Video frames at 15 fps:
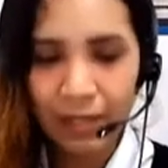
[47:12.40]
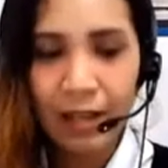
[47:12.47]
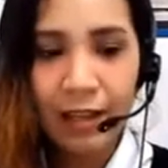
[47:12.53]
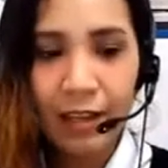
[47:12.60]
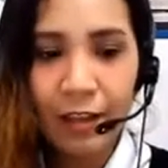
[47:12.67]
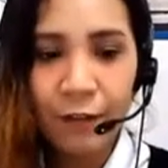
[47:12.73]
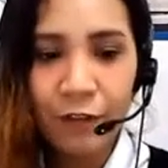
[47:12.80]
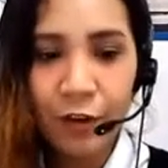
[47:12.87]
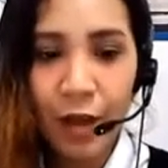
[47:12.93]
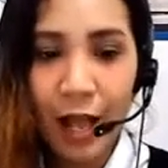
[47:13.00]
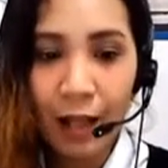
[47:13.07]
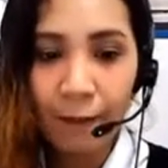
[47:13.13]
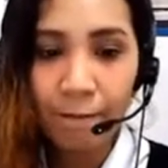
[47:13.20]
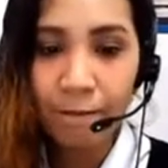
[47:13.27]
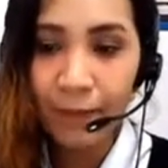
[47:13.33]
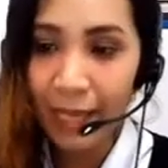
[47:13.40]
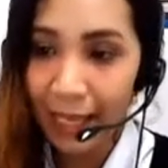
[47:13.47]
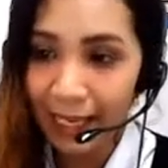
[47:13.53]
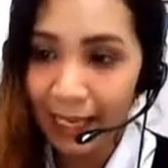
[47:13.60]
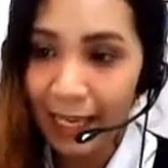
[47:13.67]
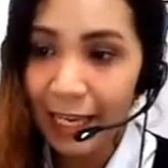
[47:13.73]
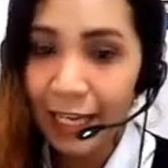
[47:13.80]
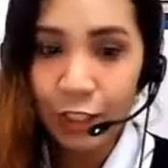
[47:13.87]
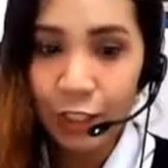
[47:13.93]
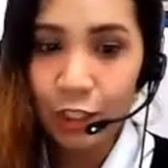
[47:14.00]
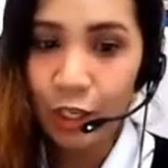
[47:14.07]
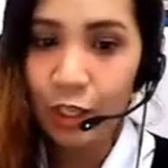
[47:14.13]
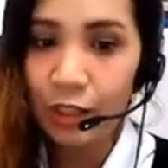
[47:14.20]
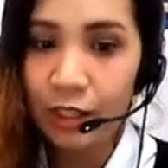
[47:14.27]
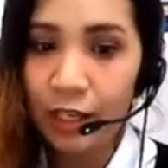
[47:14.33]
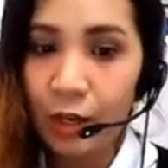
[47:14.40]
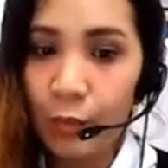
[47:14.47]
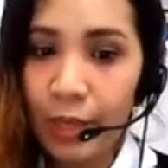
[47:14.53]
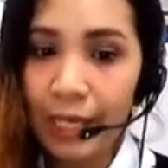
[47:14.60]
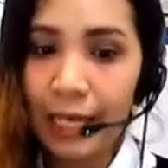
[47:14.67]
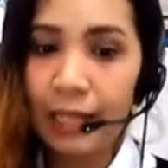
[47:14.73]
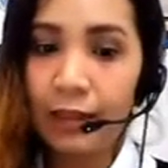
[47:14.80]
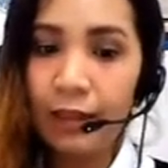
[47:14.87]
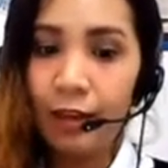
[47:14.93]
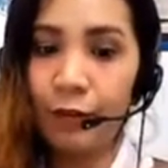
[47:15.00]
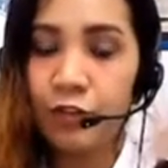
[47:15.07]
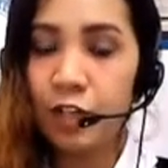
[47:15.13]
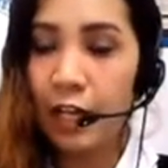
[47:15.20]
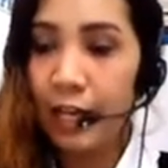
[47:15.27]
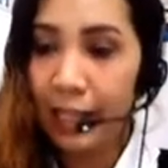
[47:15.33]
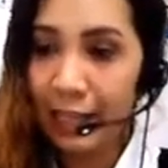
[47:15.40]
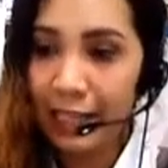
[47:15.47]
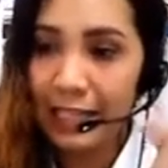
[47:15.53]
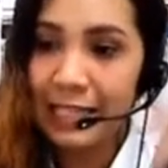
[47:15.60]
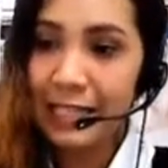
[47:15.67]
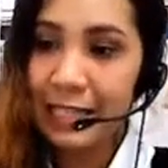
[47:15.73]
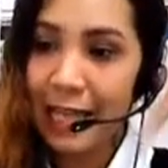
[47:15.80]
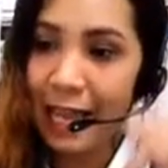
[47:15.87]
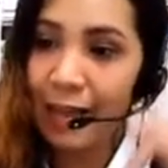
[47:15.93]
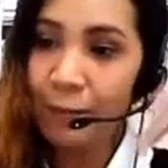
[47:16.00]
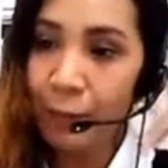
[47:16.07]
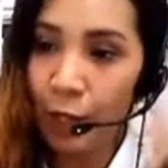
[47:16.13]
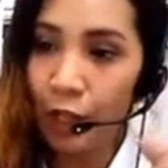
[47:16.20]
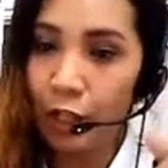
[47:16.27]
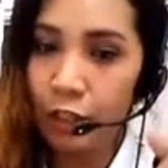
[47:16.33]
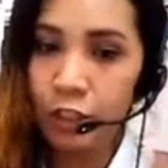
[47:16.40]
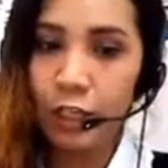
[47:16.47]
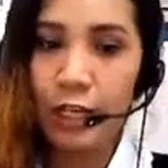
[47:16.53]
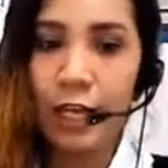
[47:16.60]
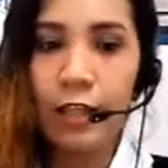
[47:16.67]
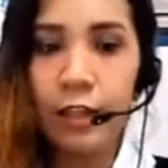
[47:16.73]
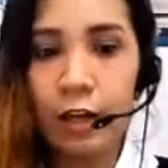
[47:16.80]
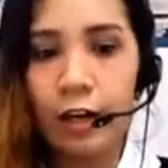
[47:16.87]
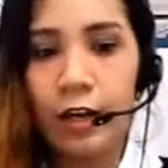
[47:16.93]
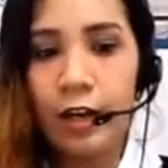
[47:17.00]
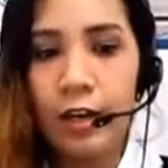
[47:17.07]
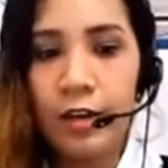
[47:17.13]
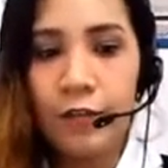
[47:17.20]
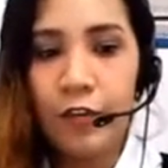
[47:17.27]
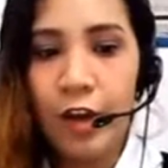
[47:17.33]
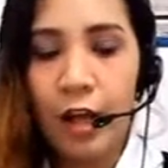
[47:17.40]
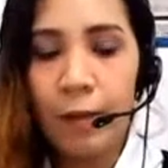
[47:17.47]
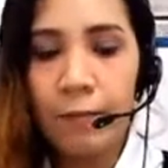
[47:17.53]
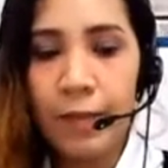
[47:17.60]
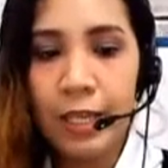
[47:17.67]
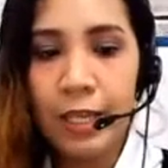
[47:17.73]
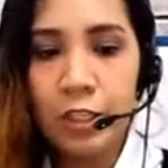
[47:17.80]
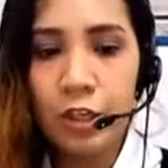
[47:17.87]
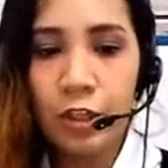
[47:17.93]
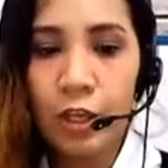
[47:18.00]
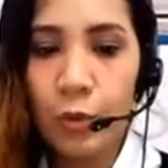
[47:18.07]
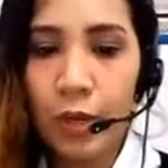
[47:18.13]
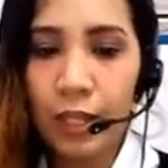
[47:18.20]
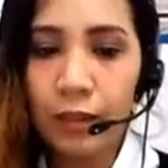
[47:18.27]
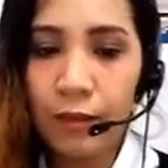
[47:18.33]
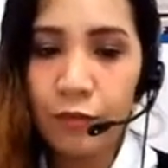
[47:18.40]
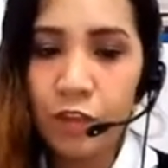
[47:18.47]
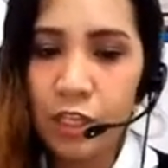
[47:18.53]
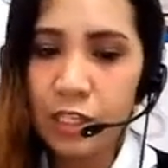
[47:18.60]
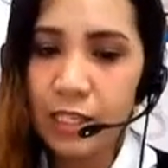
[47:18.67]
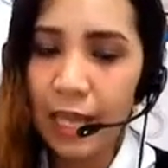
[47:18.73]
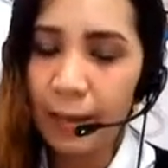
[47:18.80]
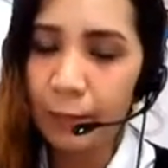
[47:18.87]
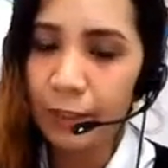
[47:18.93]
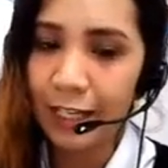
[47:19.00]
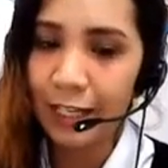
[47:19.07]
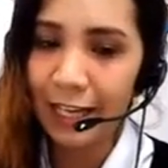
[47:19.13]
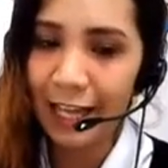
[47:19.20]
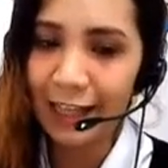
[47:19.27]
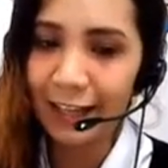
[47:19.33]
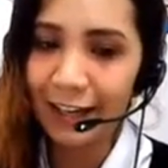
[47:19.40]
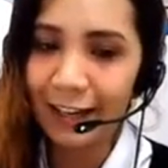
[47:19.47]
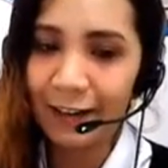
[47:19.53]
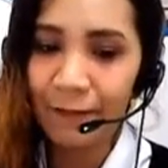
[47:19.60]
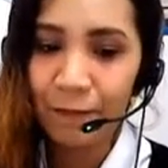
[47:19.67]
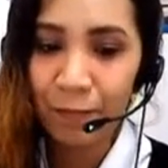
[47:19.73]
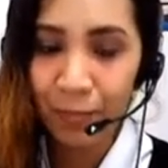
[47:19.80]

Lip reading: If you help me, do you think we can lift this table together? If you help me, do you think we can lift this table together?